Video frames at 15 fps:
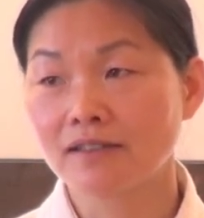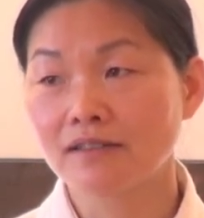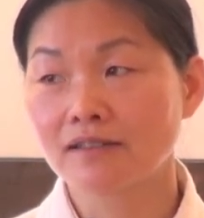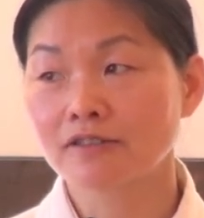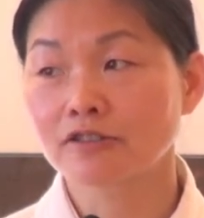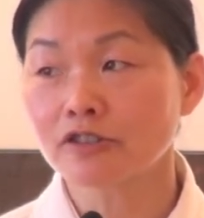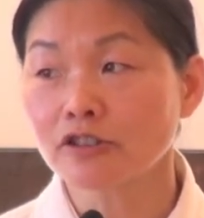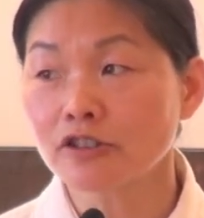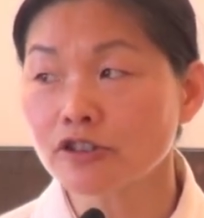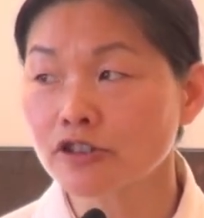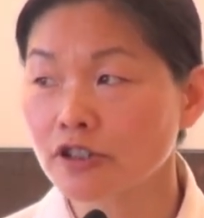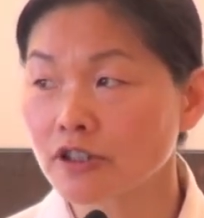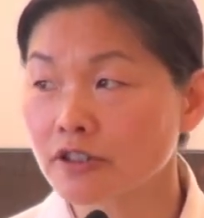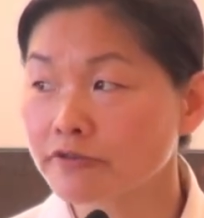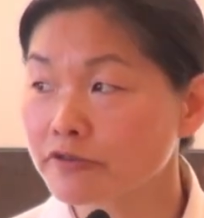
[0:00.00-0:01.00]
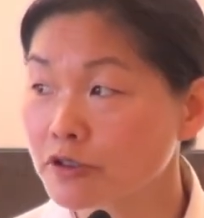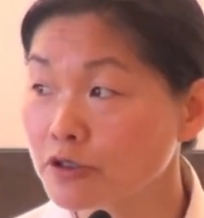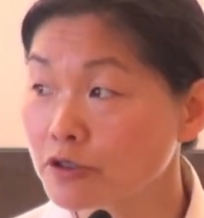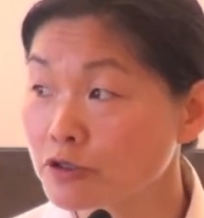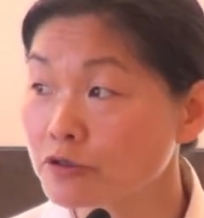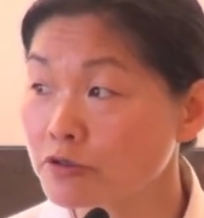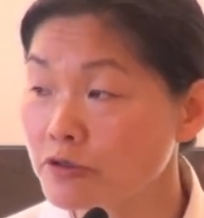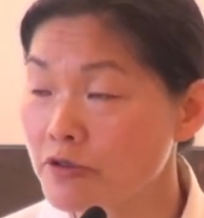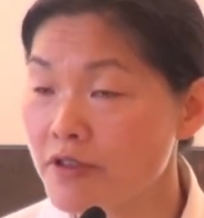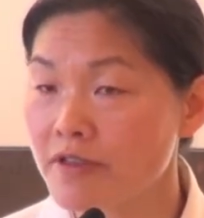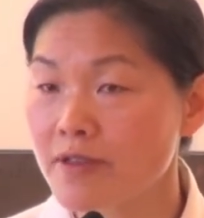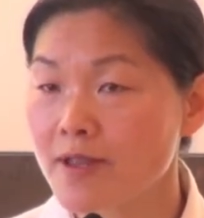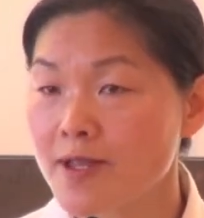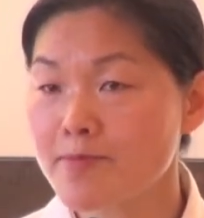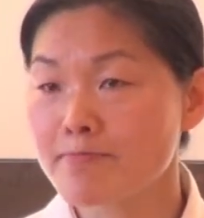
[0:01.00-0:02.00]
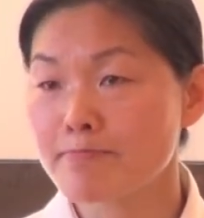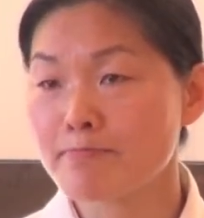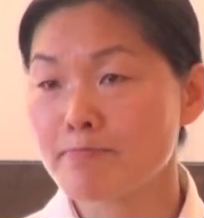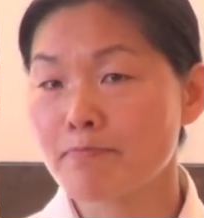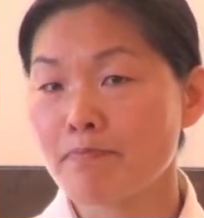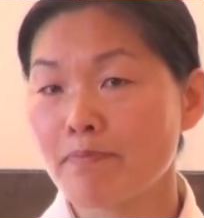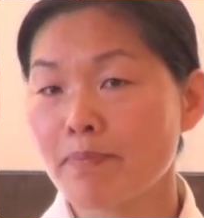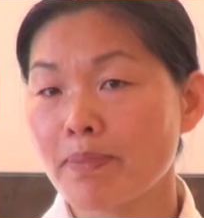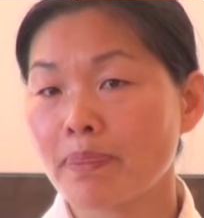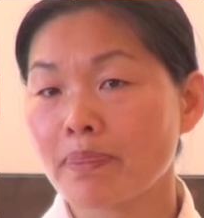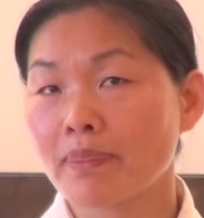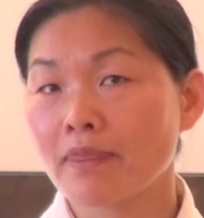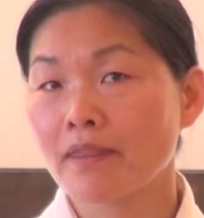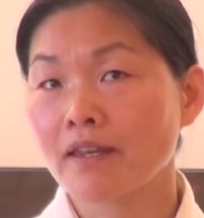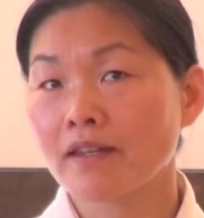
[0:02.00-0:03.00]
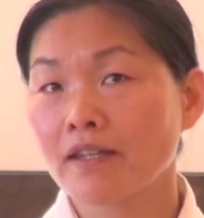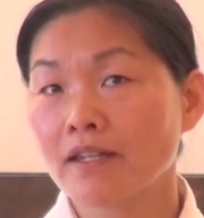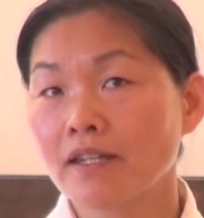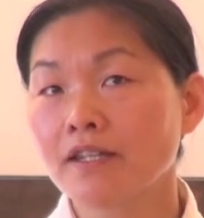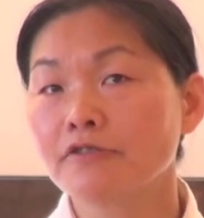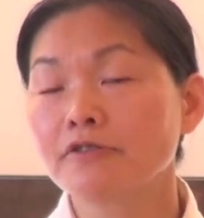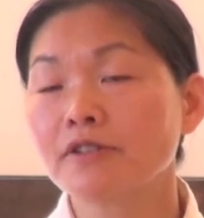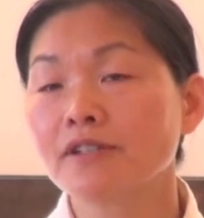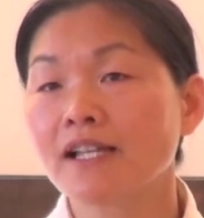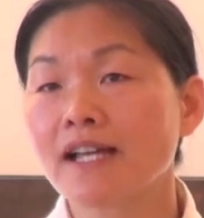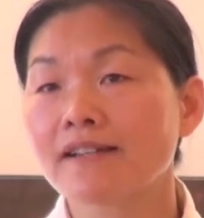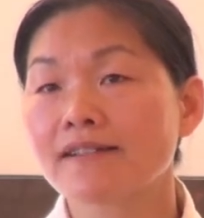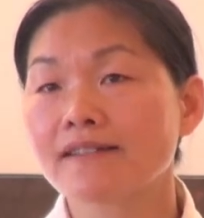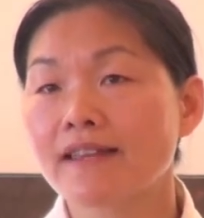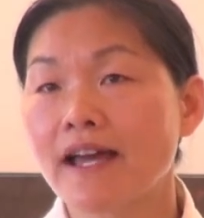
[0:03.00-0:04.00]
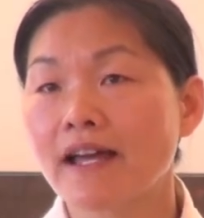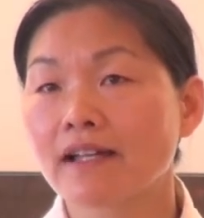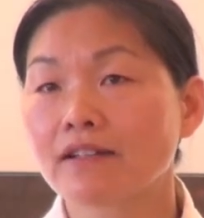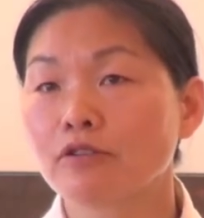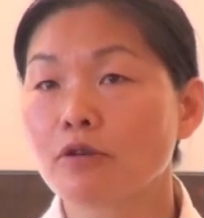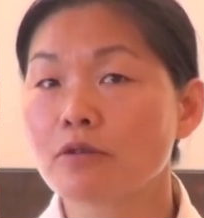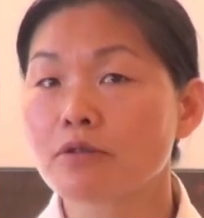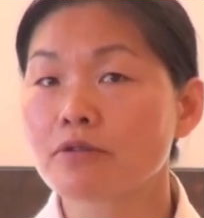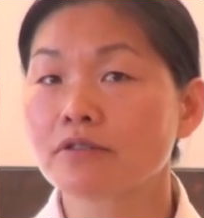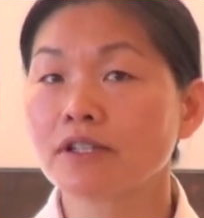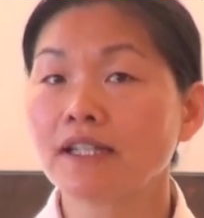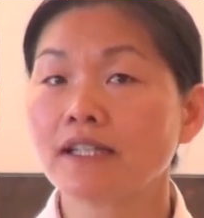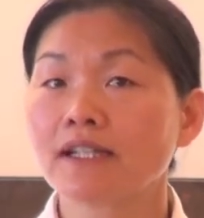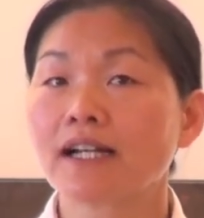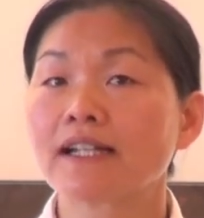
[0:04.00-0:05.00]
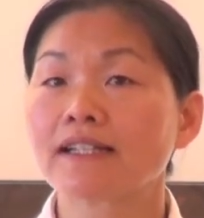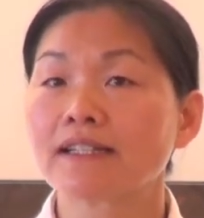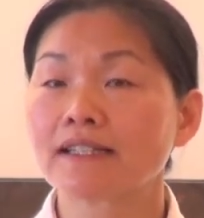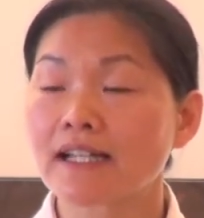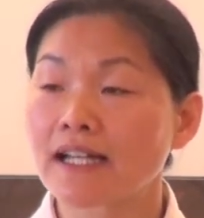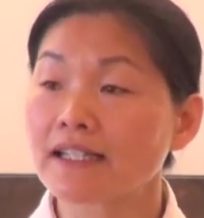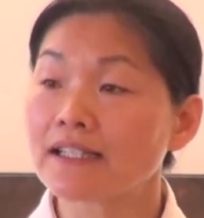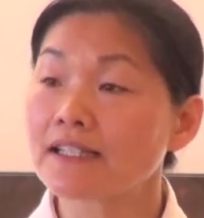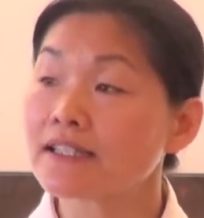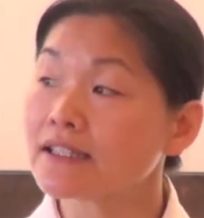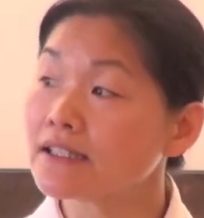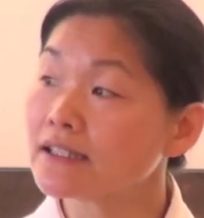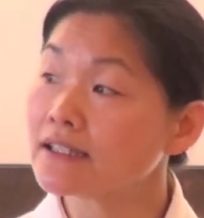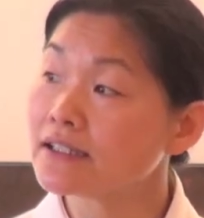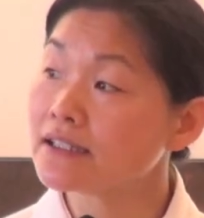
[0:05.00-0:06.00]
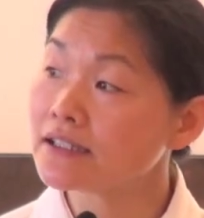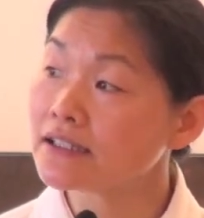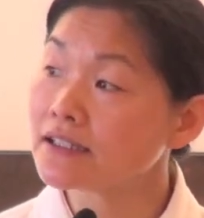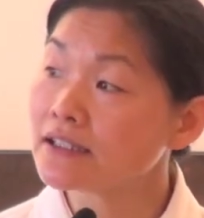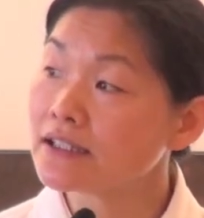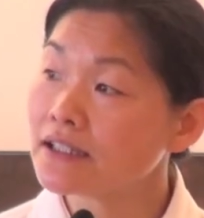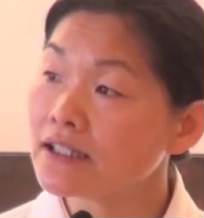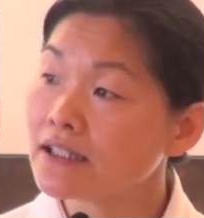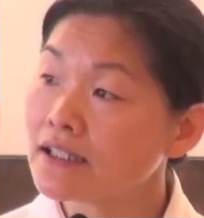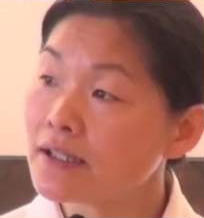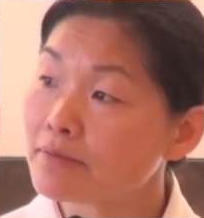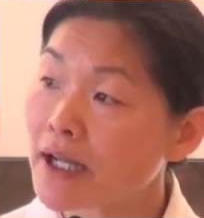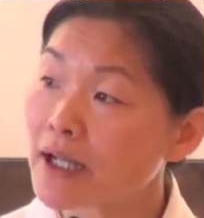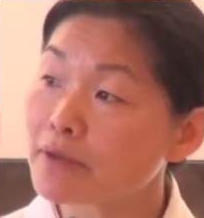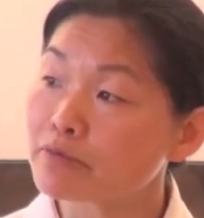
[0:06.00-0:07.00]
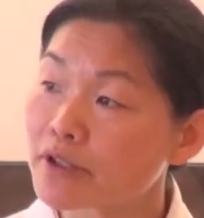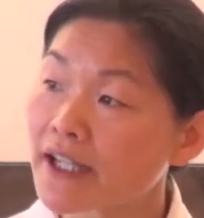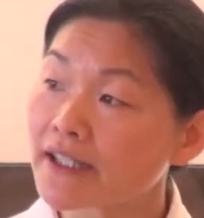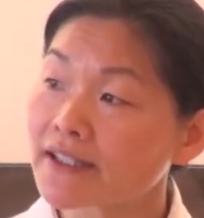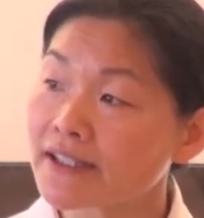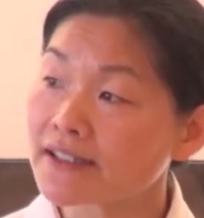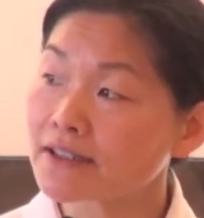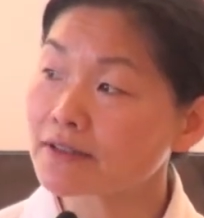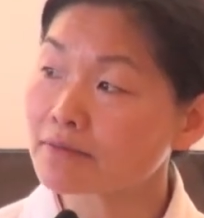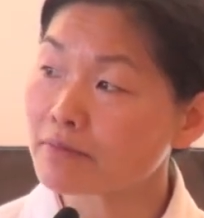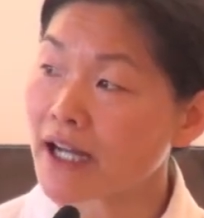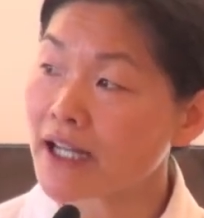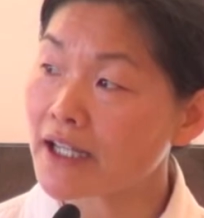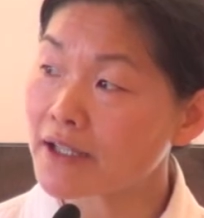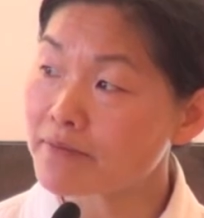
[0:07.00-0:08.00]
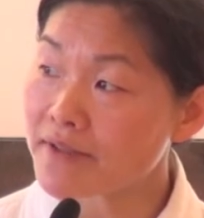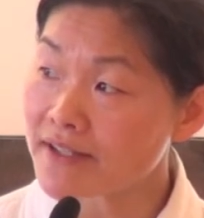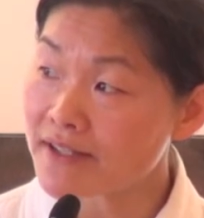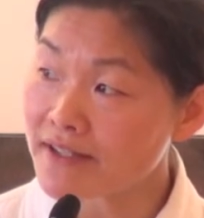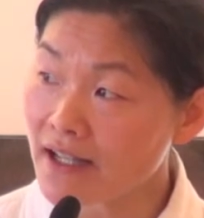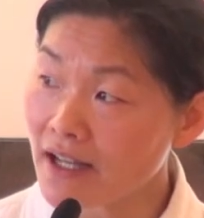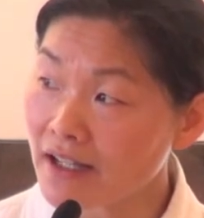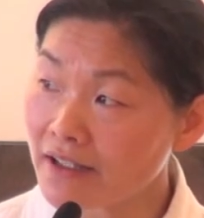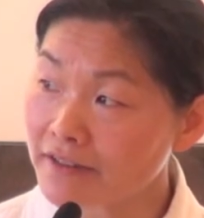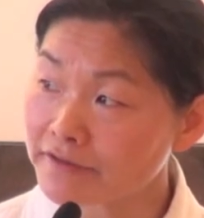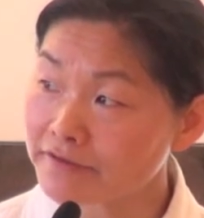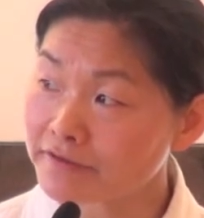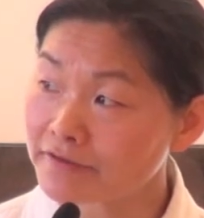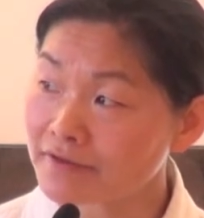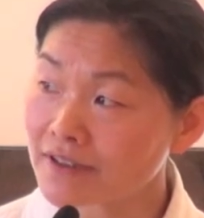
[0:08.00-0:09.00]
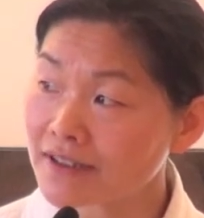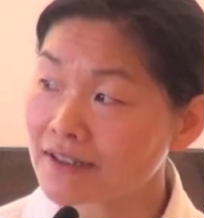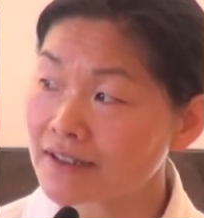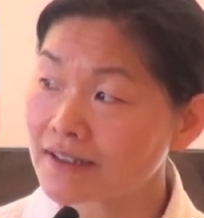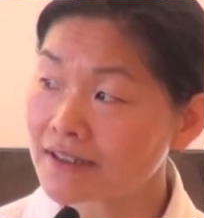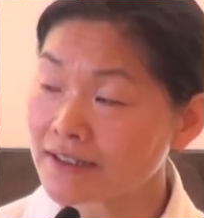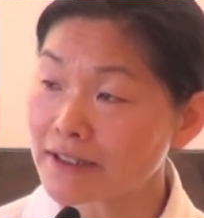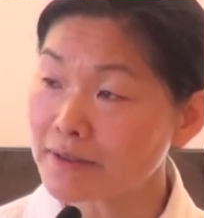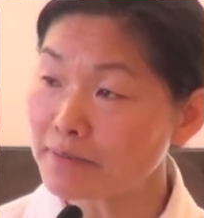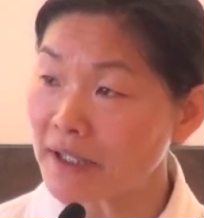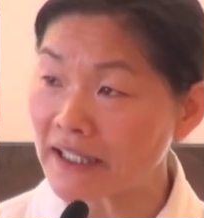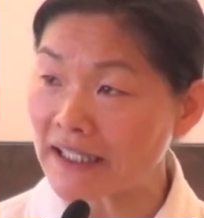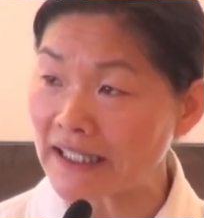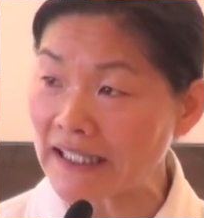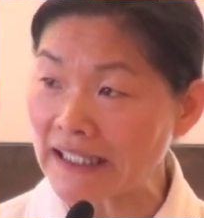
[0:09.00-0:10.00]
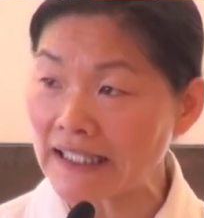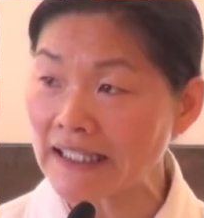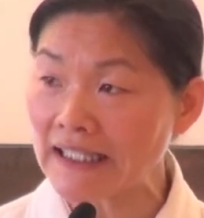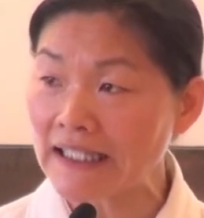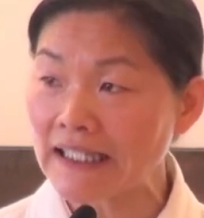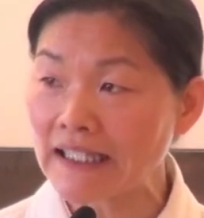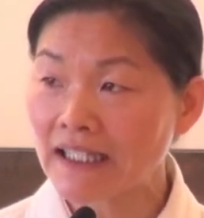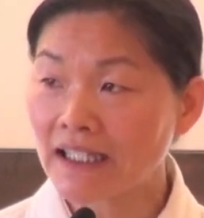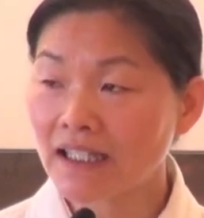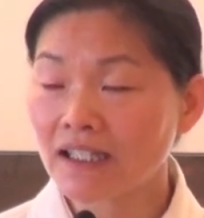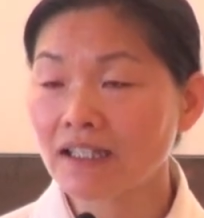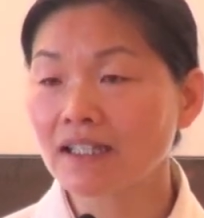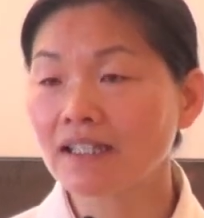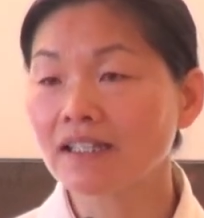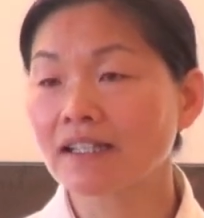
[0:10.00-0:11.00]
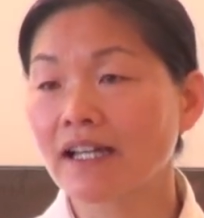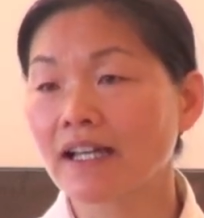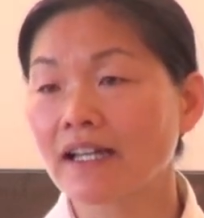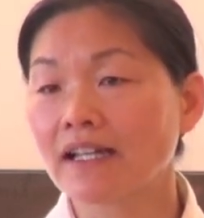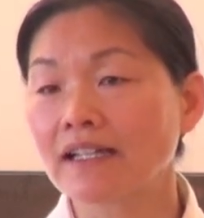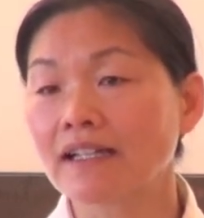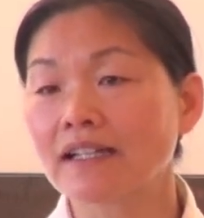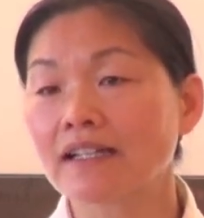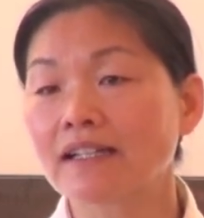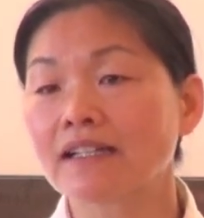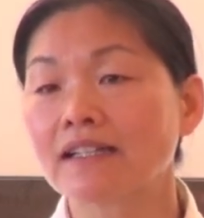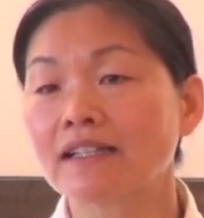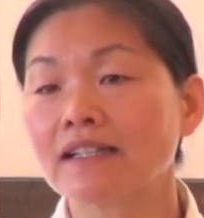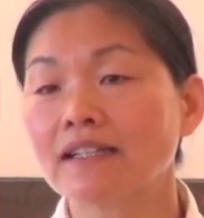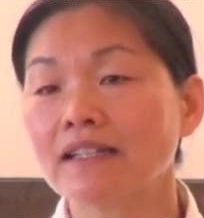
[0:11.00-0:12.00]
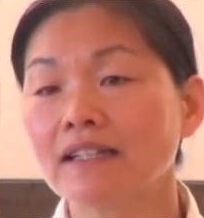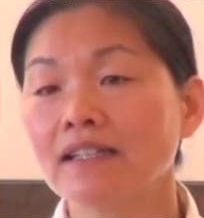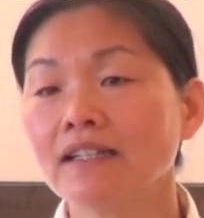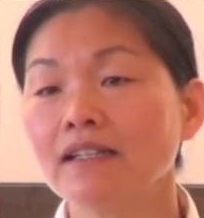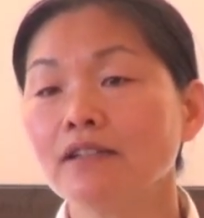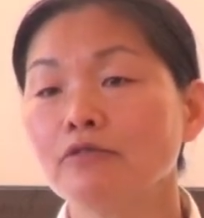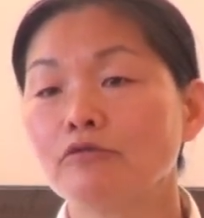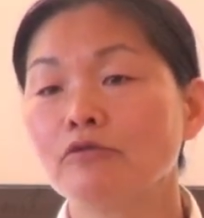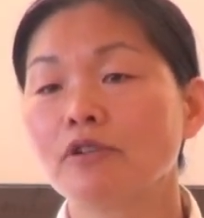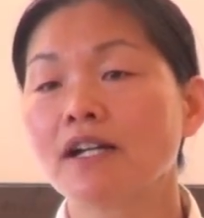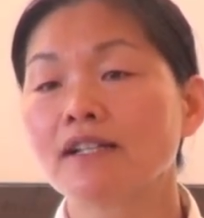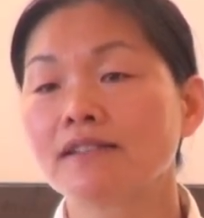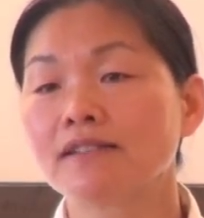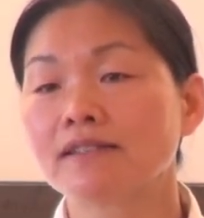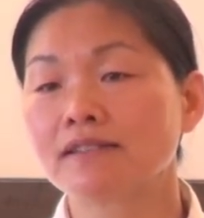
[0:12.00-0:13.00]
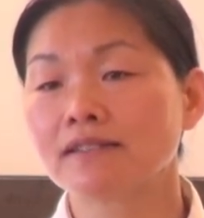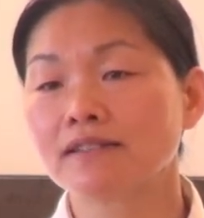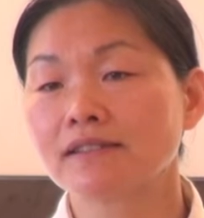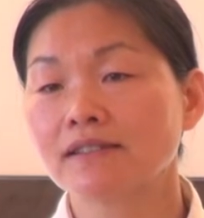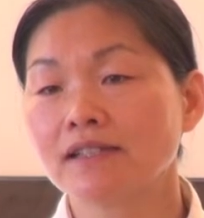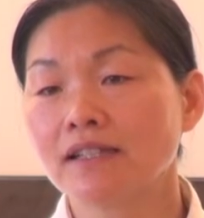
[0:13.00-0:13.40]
searching for truth, he realized that although he got enlightened by practicing by himself, seemingly, he was